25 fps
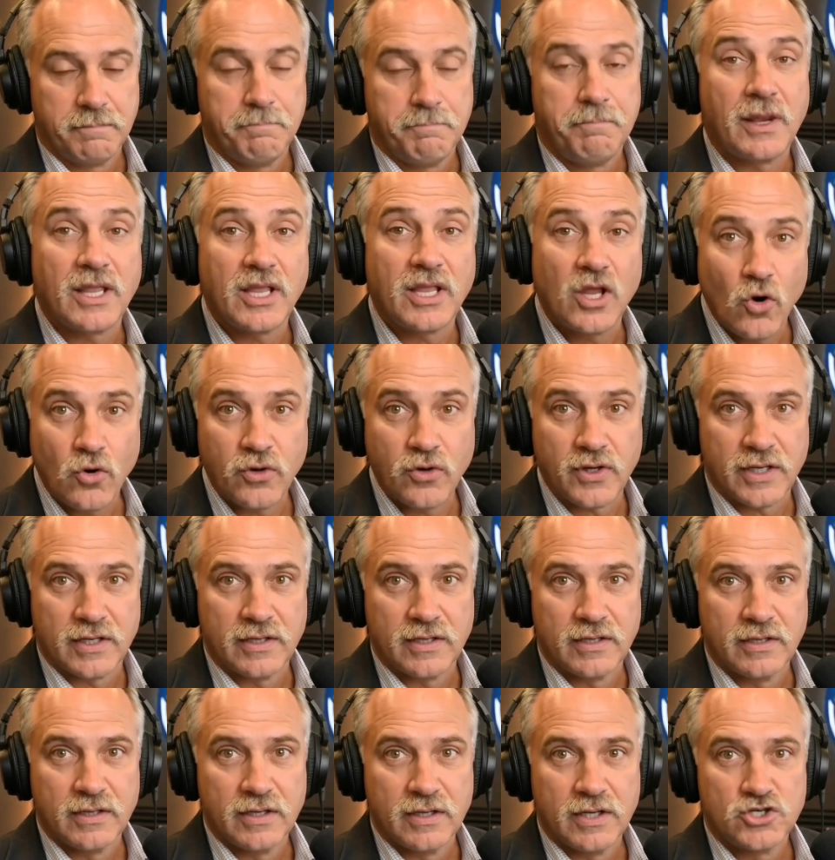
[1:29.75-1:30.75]

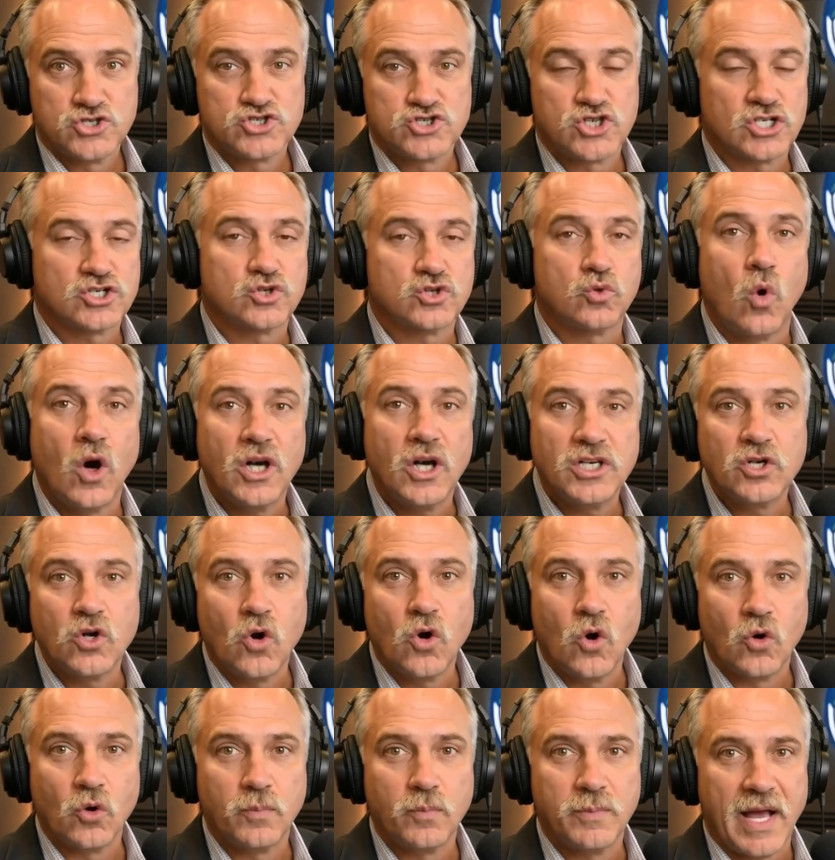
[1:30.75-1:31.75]
Balogun, just 1
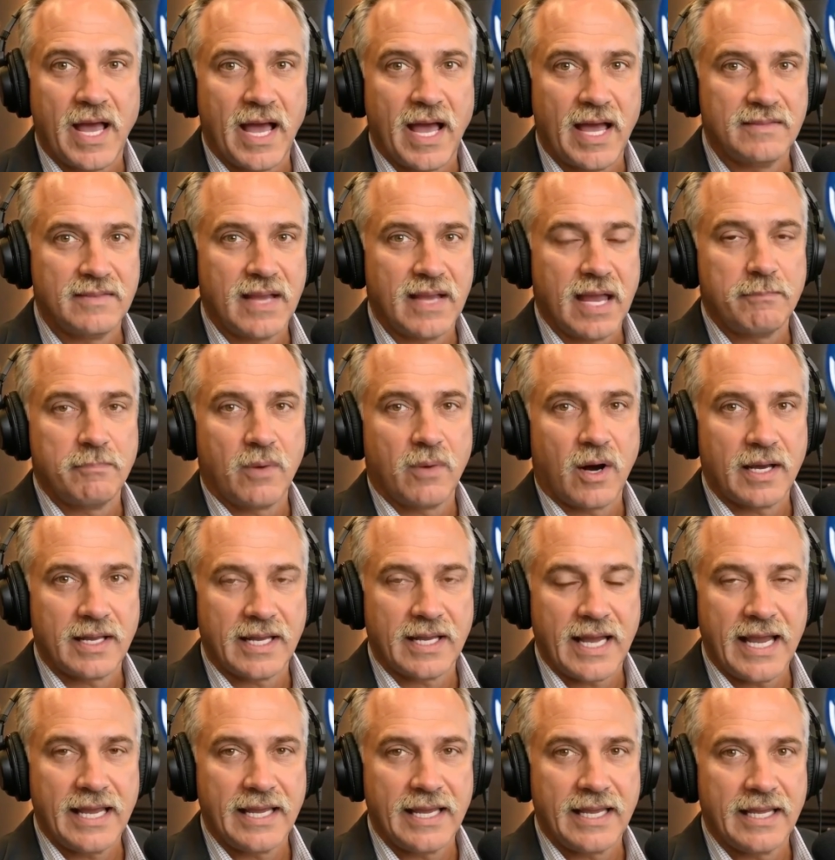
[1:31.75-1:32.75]
goal behind that mark
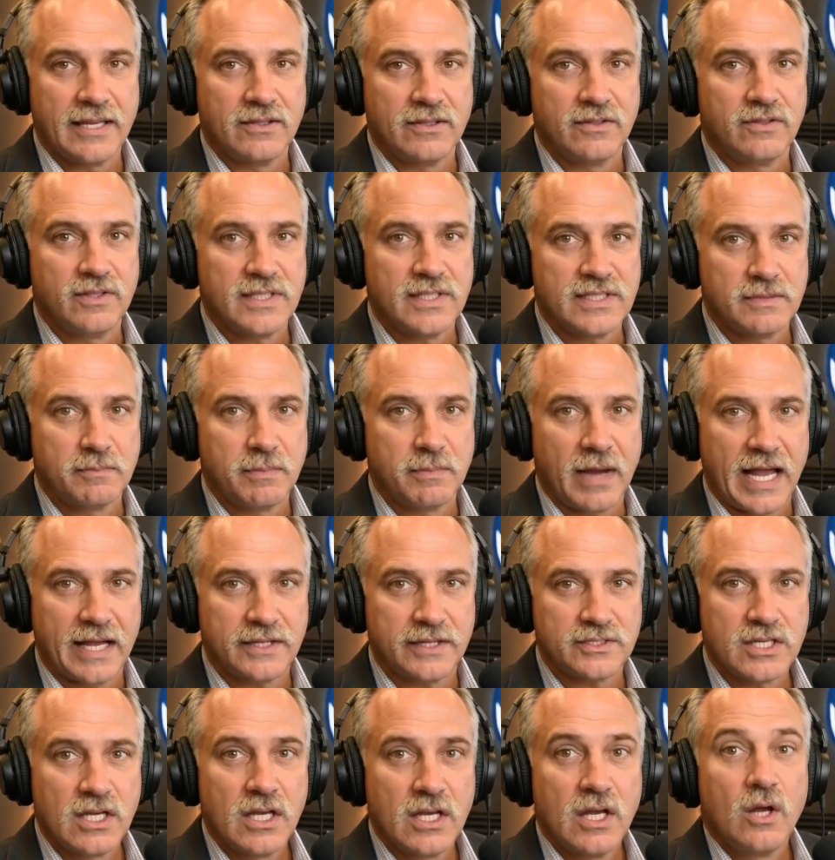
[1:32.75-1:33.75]
heading into this
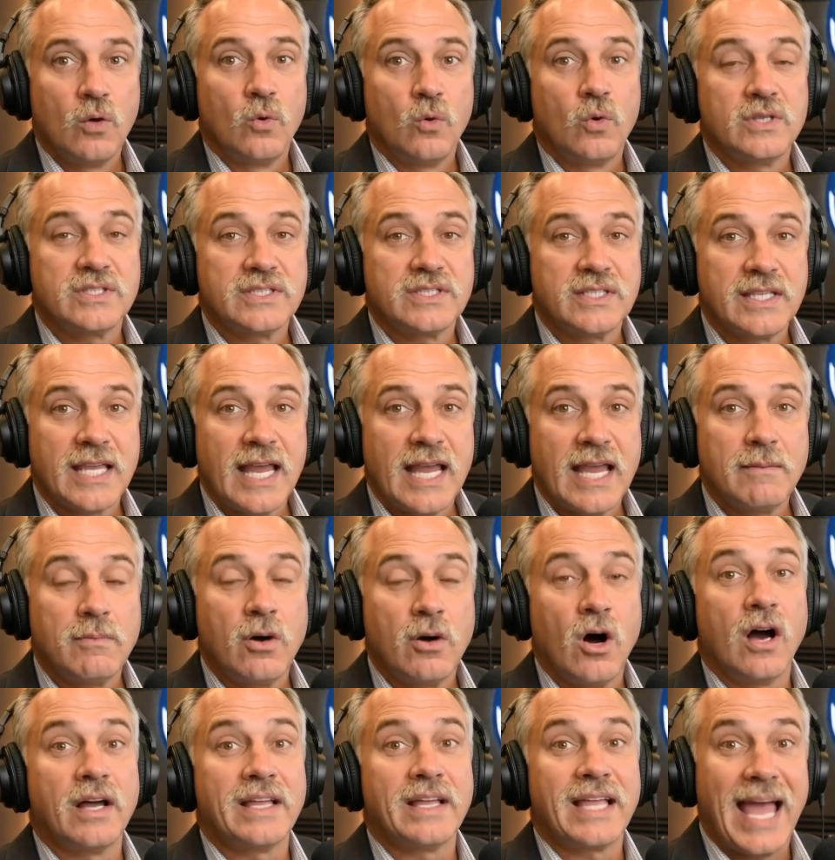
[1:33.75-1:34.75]
match, was the name
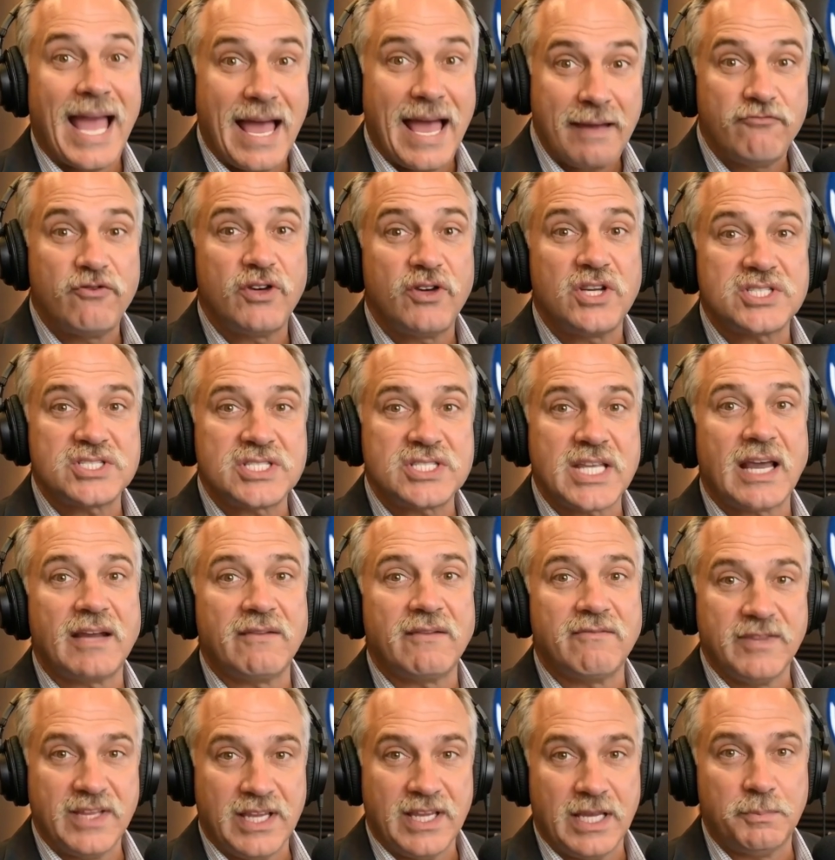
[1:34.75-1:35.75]
on every set
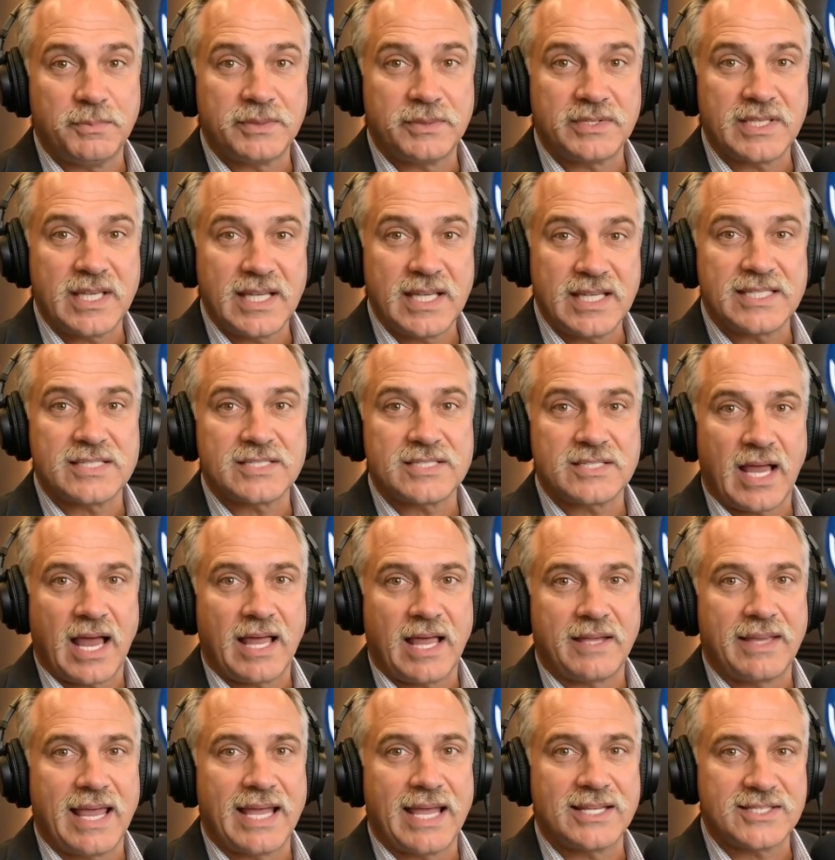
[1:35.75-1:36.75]
of lips
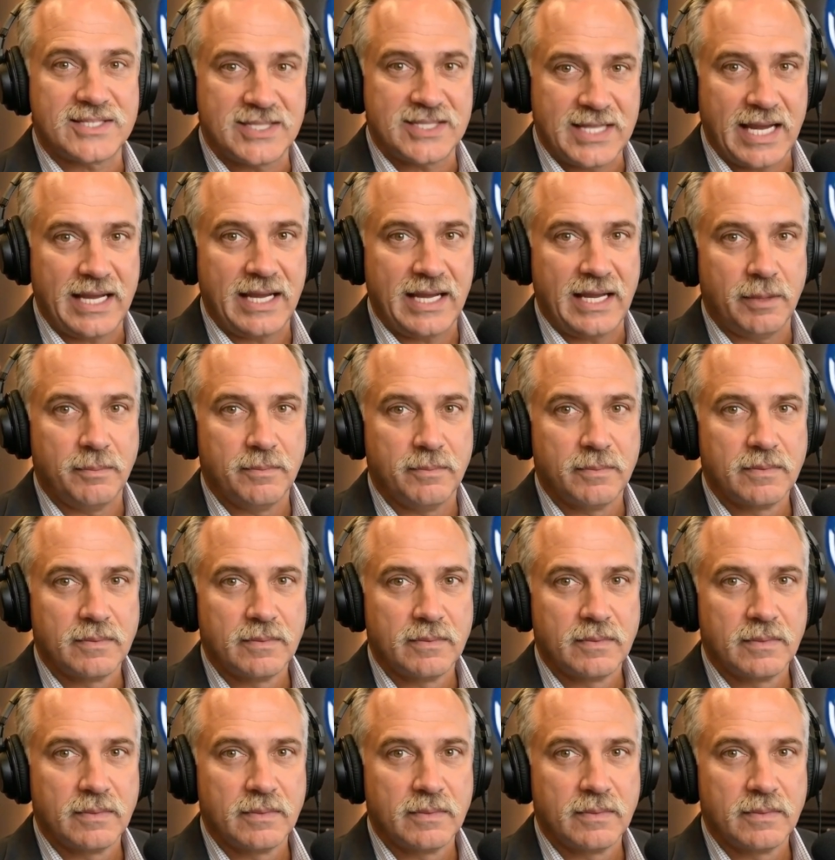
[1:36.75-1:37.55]
inside that stadium.